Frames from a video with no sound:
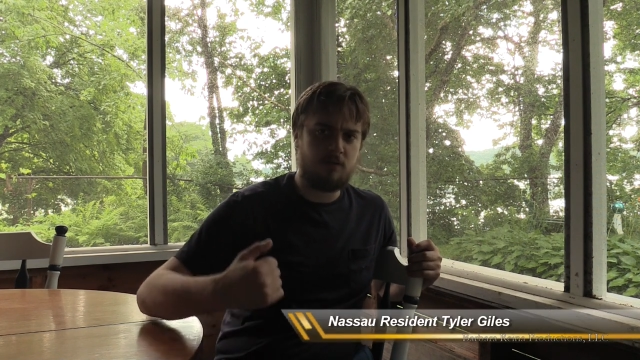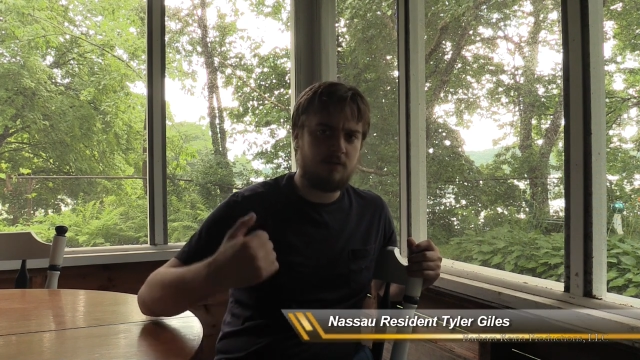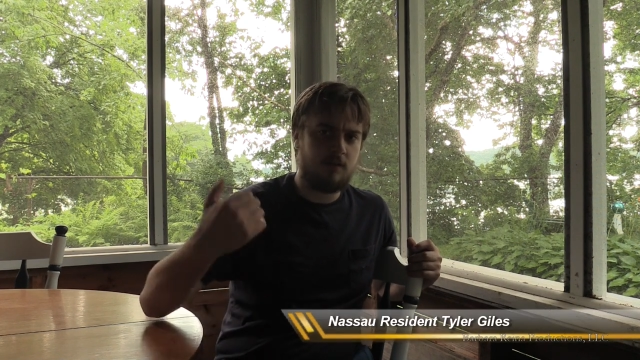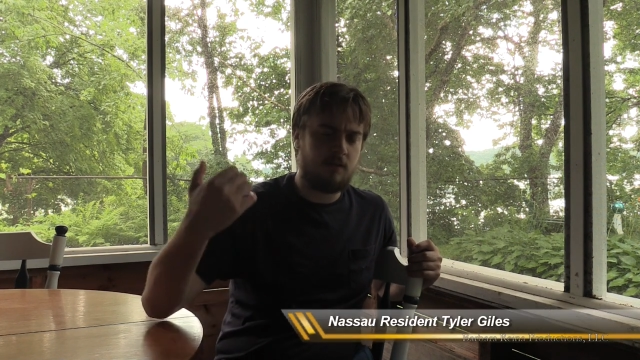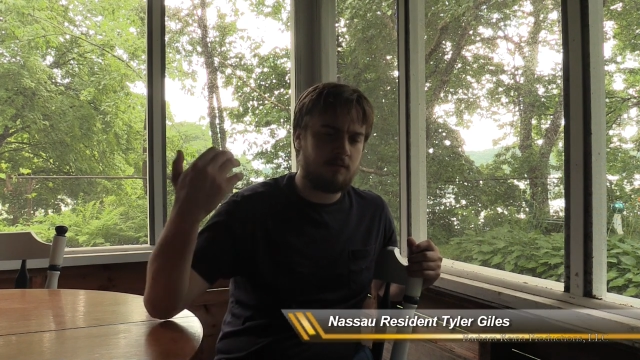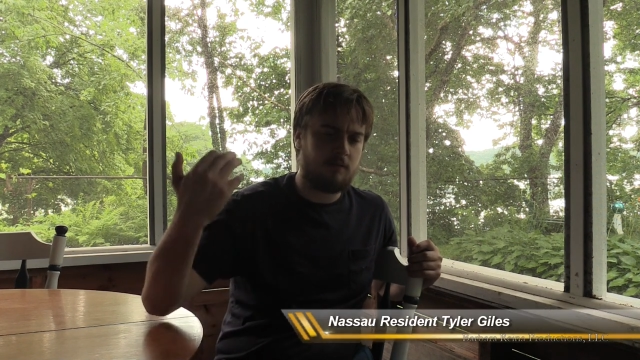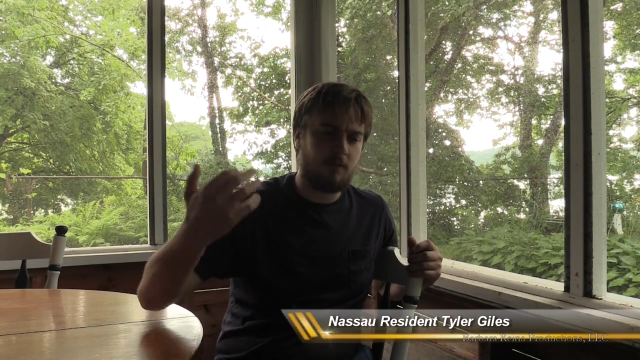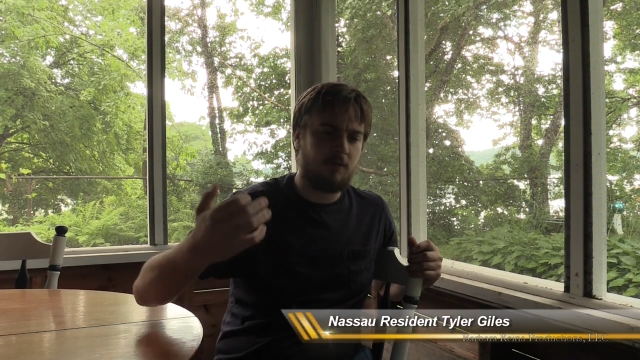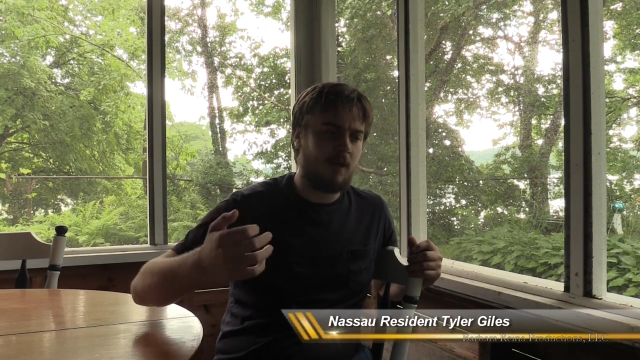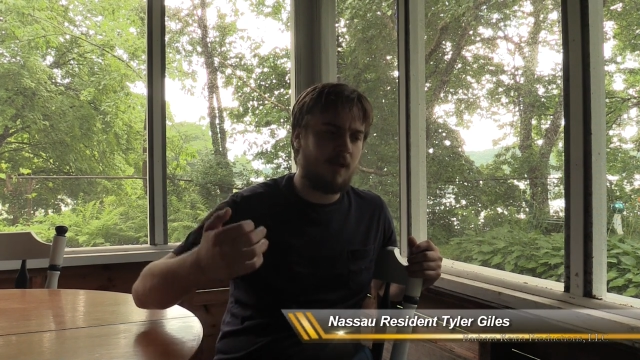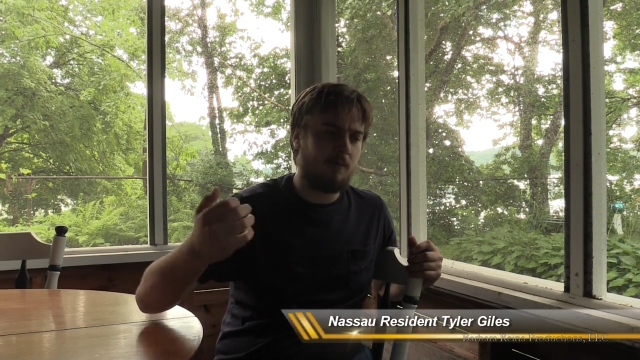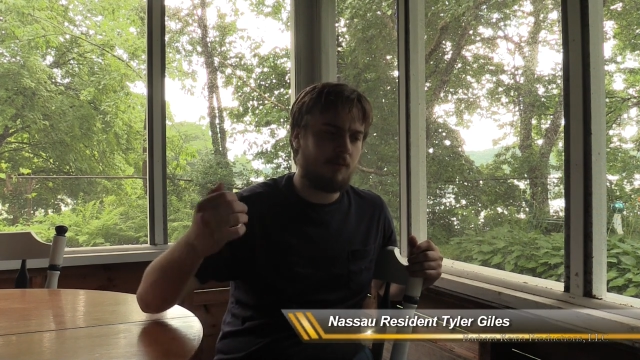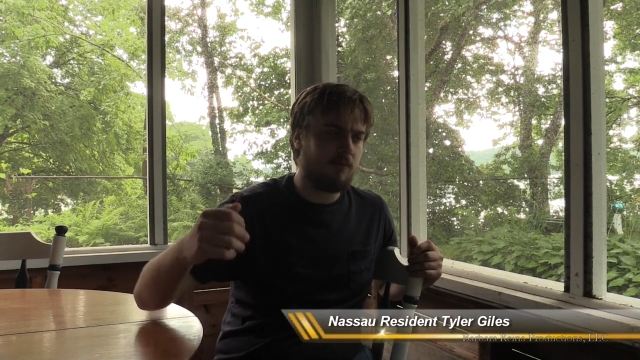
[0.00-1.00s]
see the summer
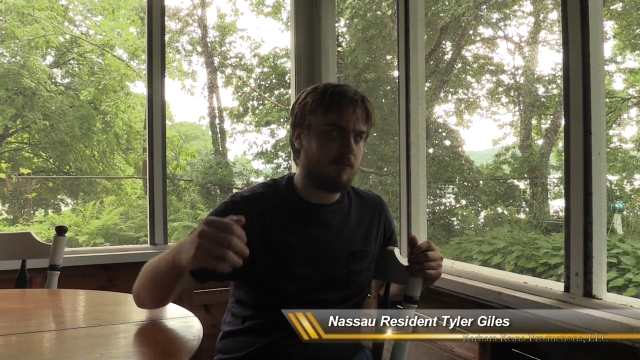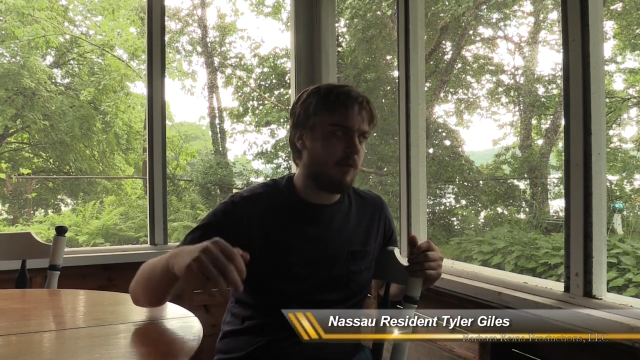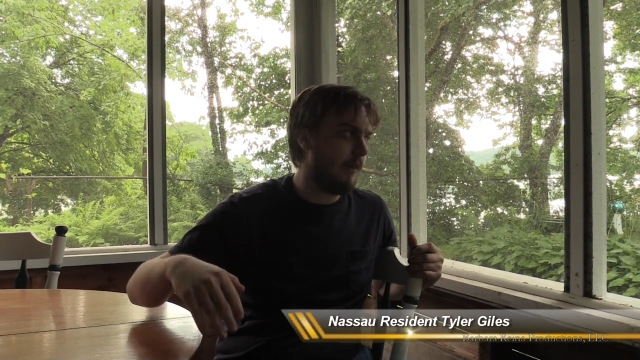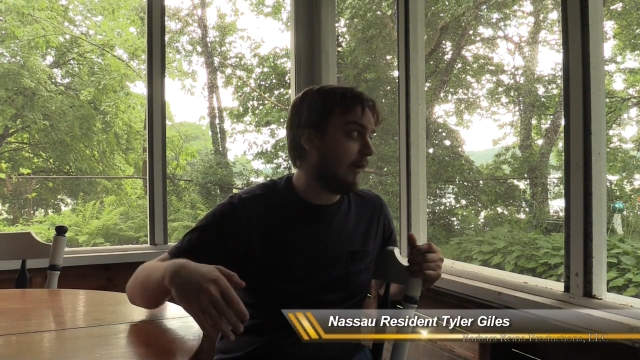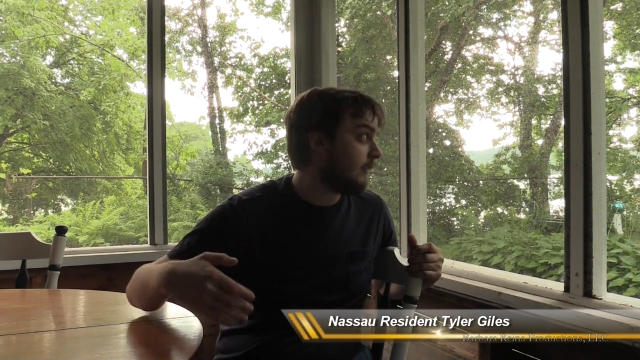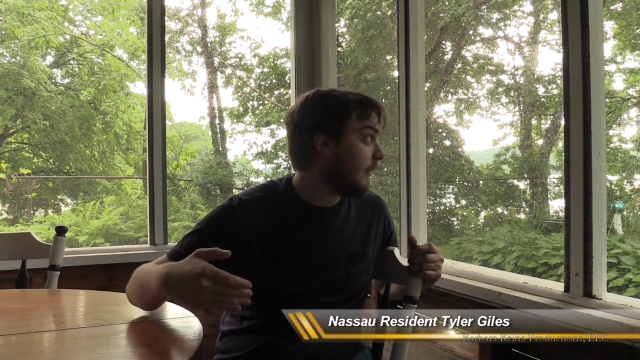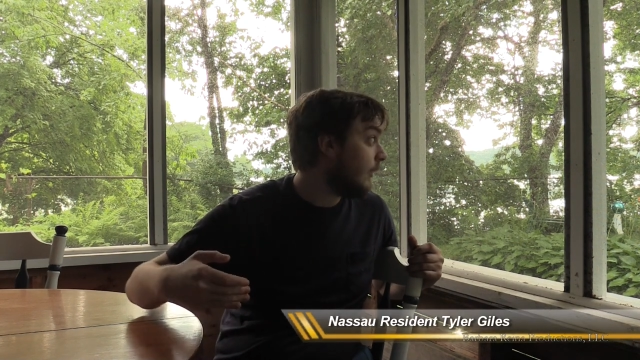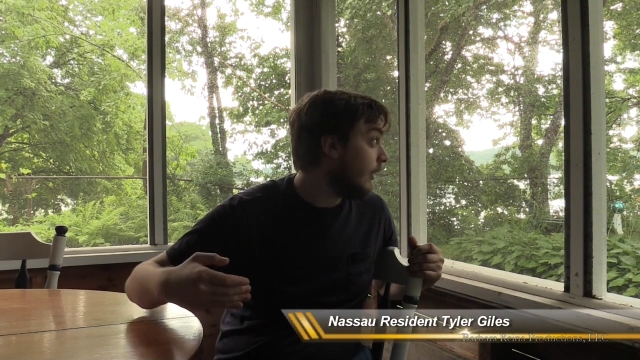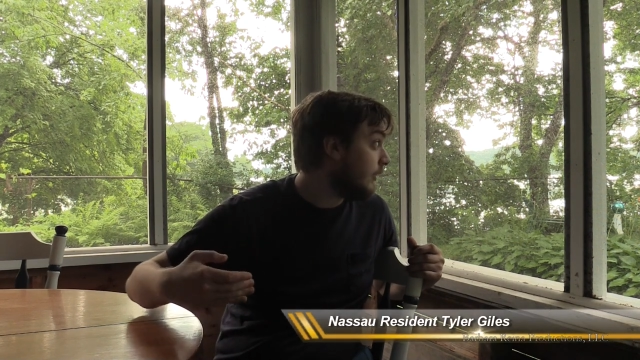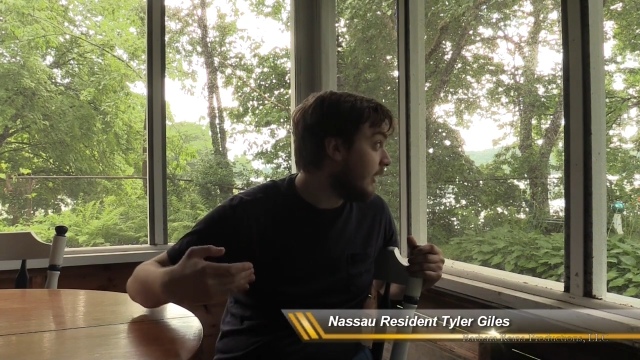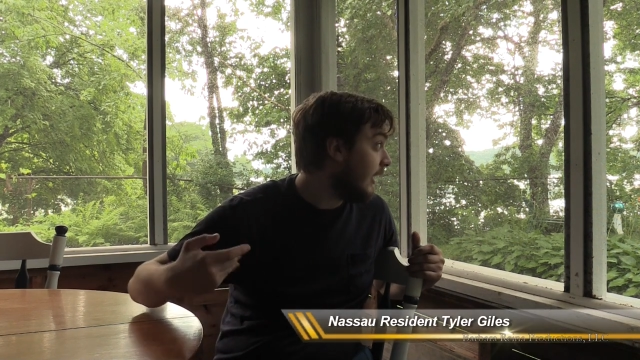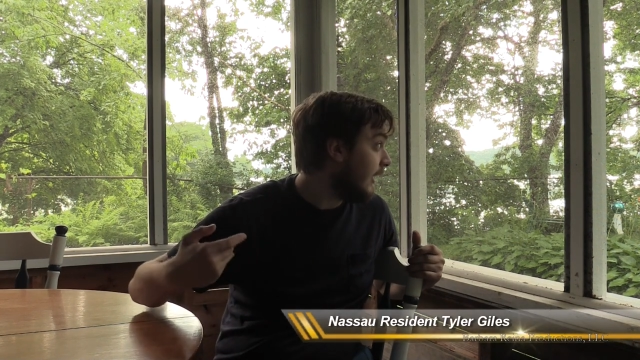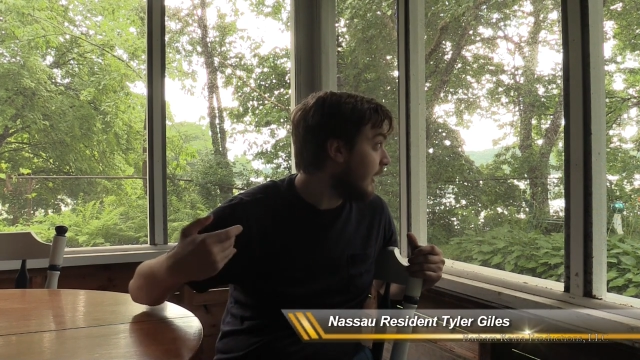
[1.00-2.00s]
campers all out there on
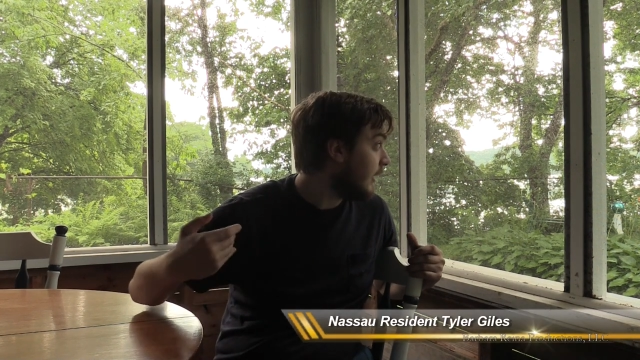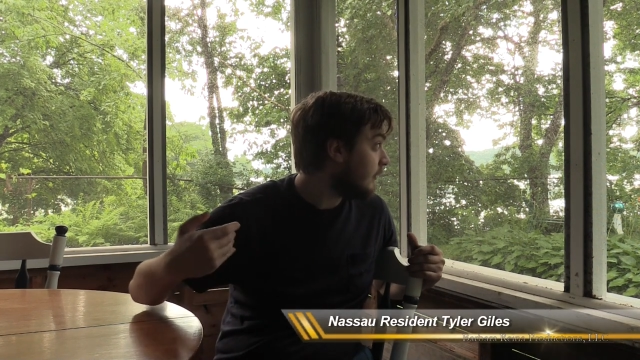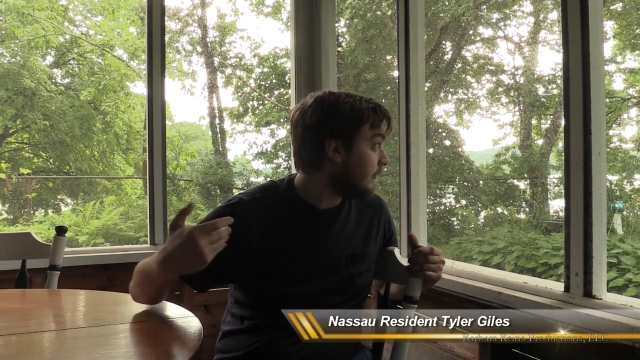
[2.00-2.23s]
kayaks.